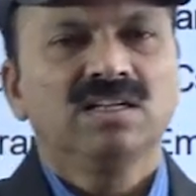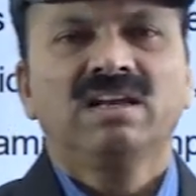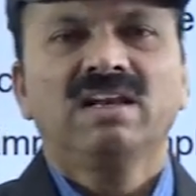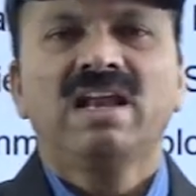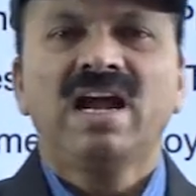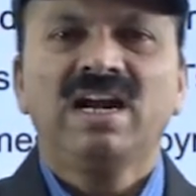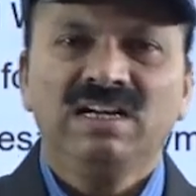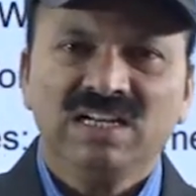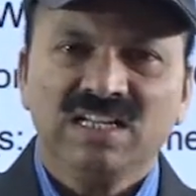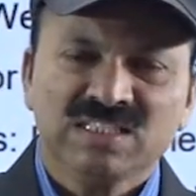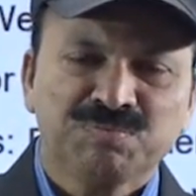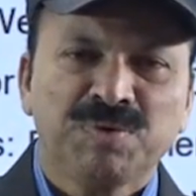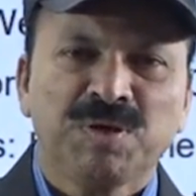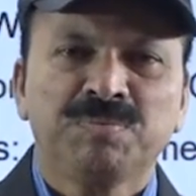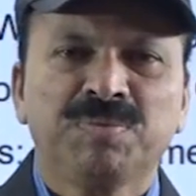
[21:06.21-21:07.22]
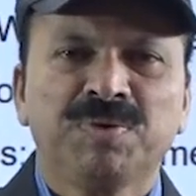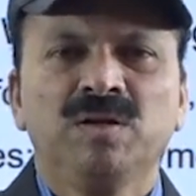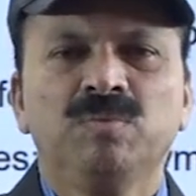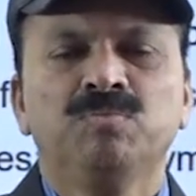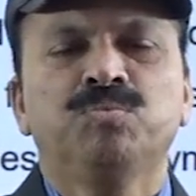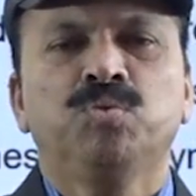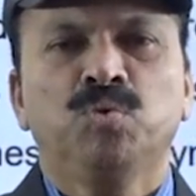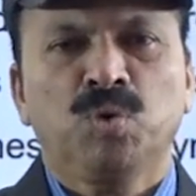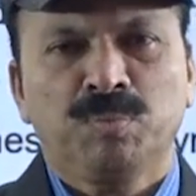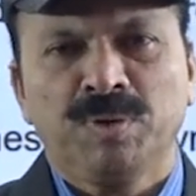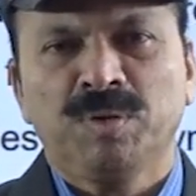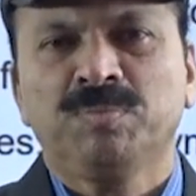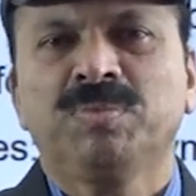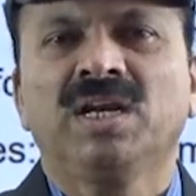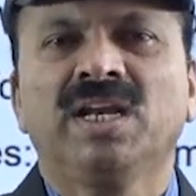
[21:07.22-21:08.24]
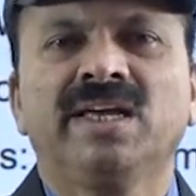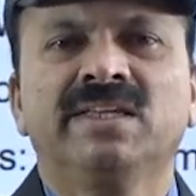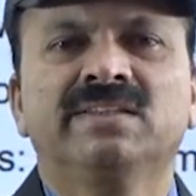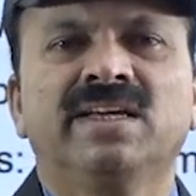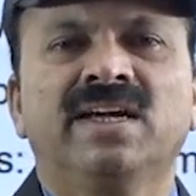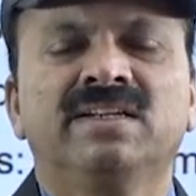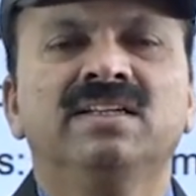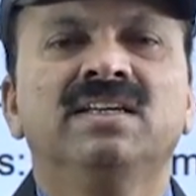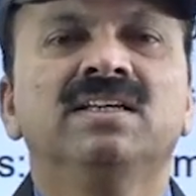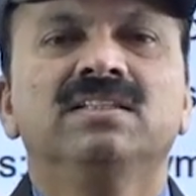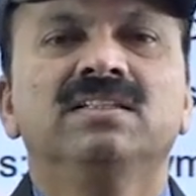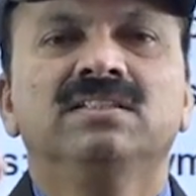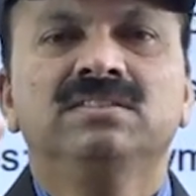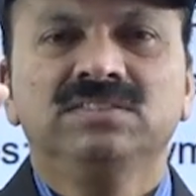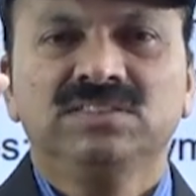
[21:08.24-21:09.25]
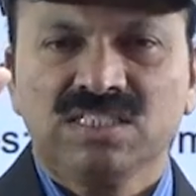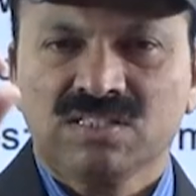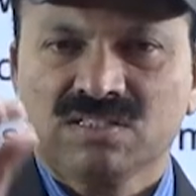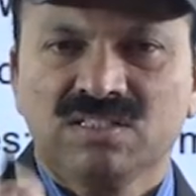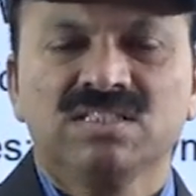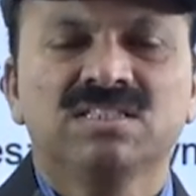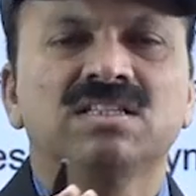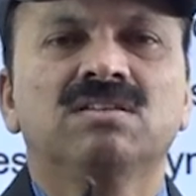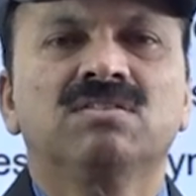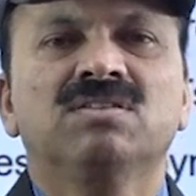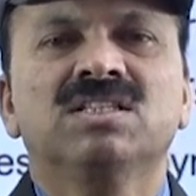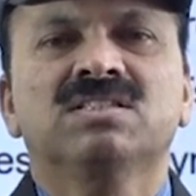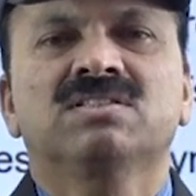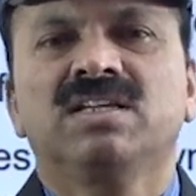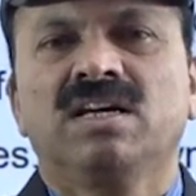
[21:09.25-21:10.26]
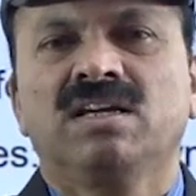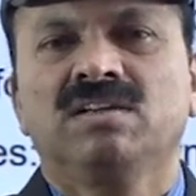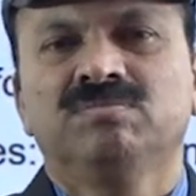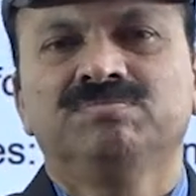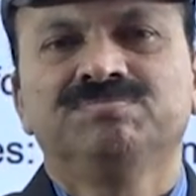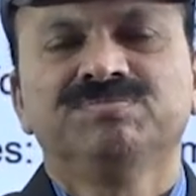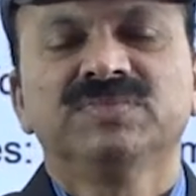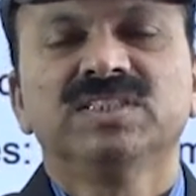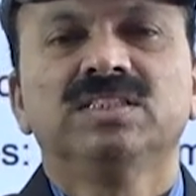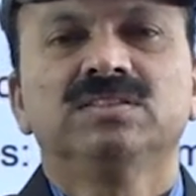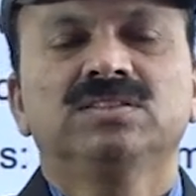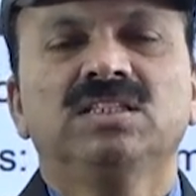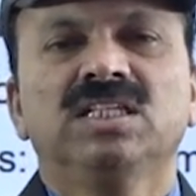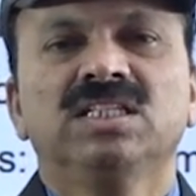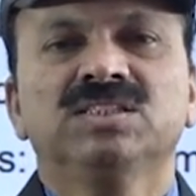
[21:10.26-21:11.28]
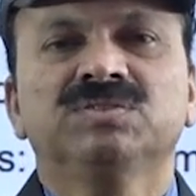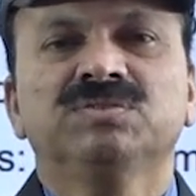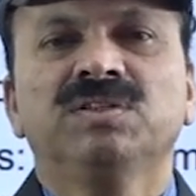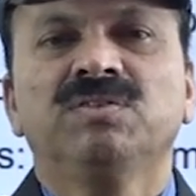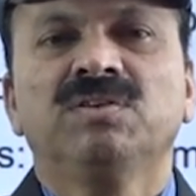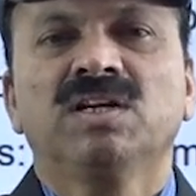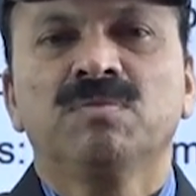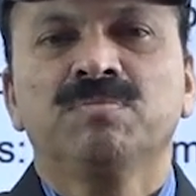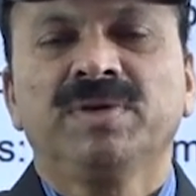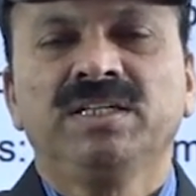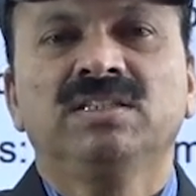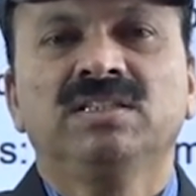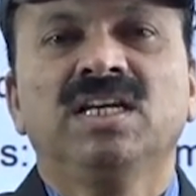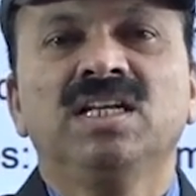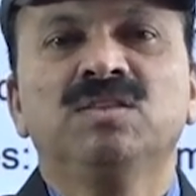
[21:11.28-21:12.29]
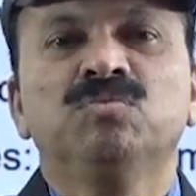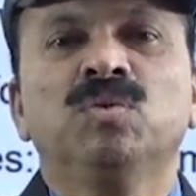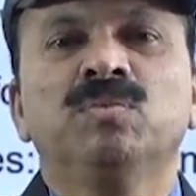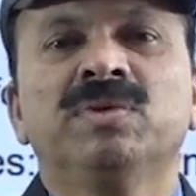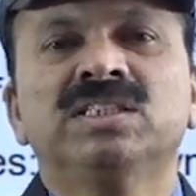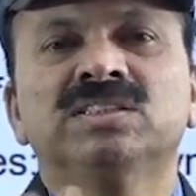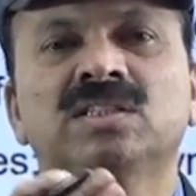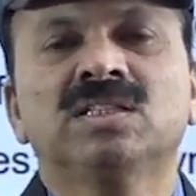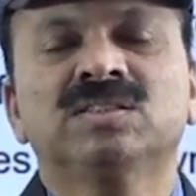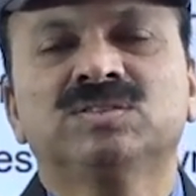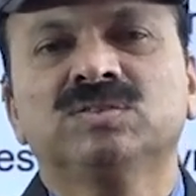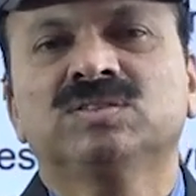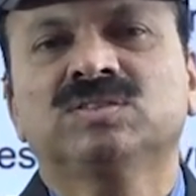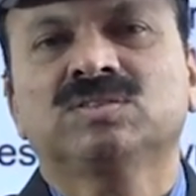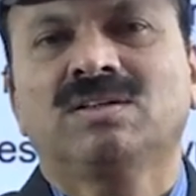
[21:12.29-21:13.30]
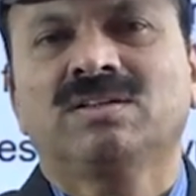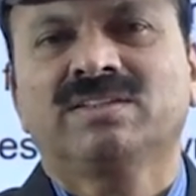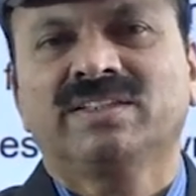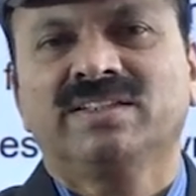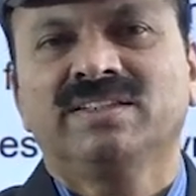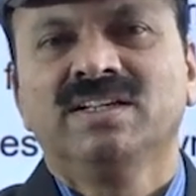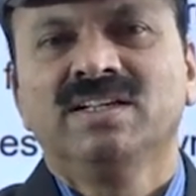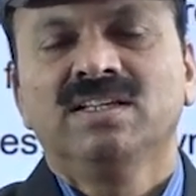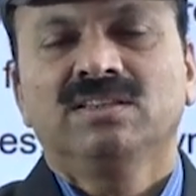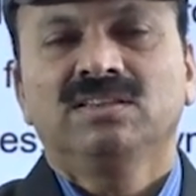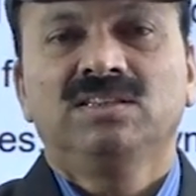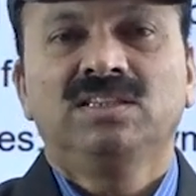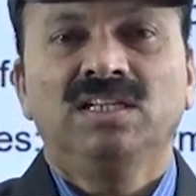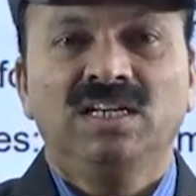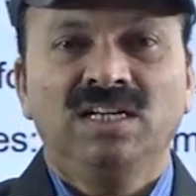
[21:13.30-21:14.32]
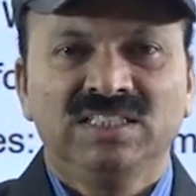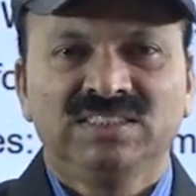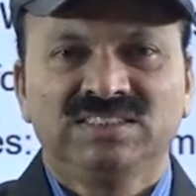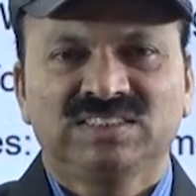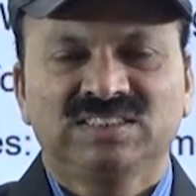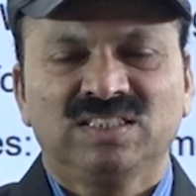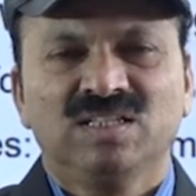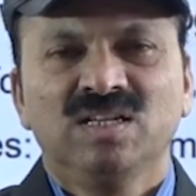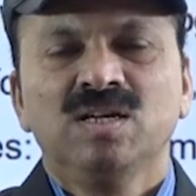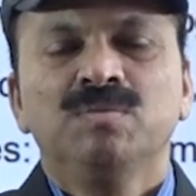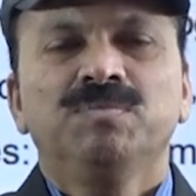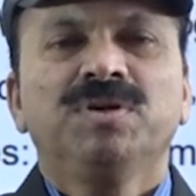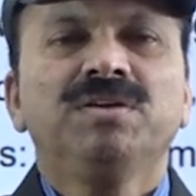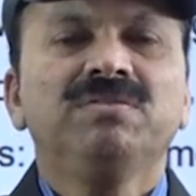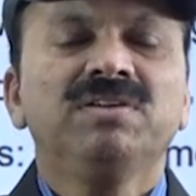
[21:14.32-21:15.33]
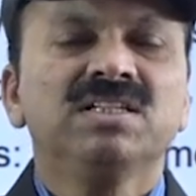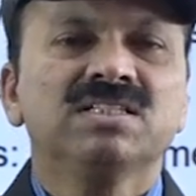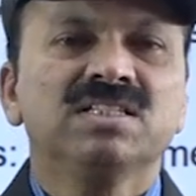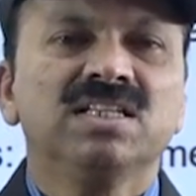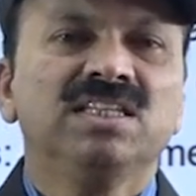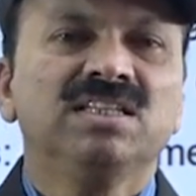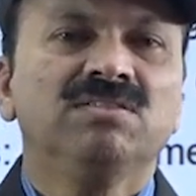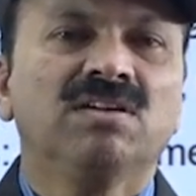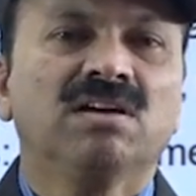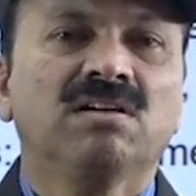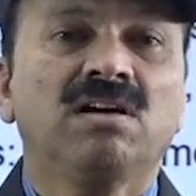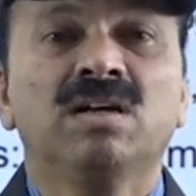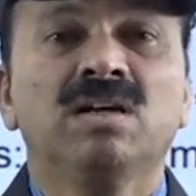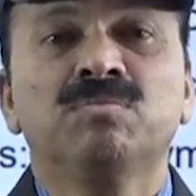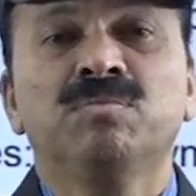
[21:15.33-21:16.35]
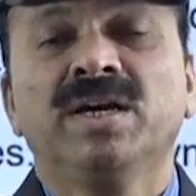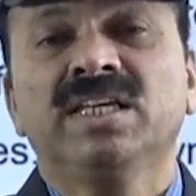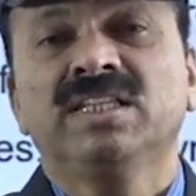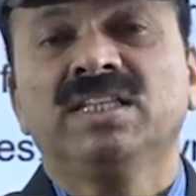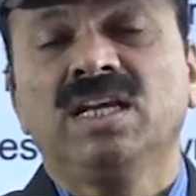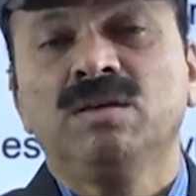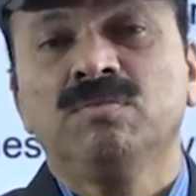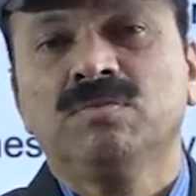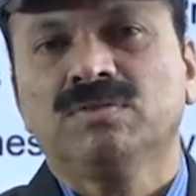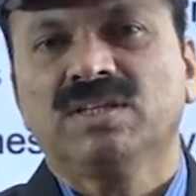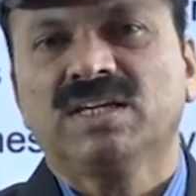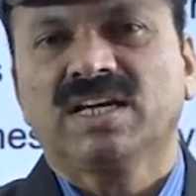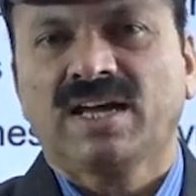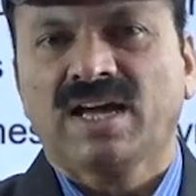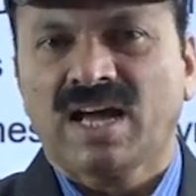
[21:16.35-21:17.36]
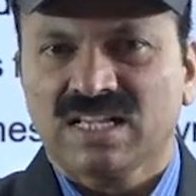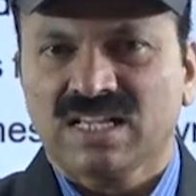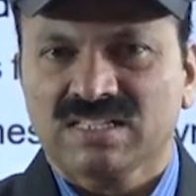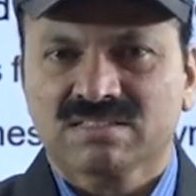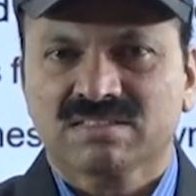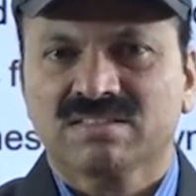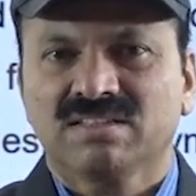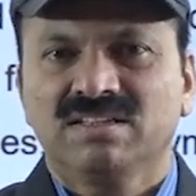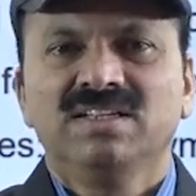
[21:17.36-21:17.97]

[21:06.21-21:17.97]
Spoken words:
Landless people, poor people like that. Injustice that was done. So that's why what happened, Dalit movements also started. Dalits. Previously they were called by the name of the caste.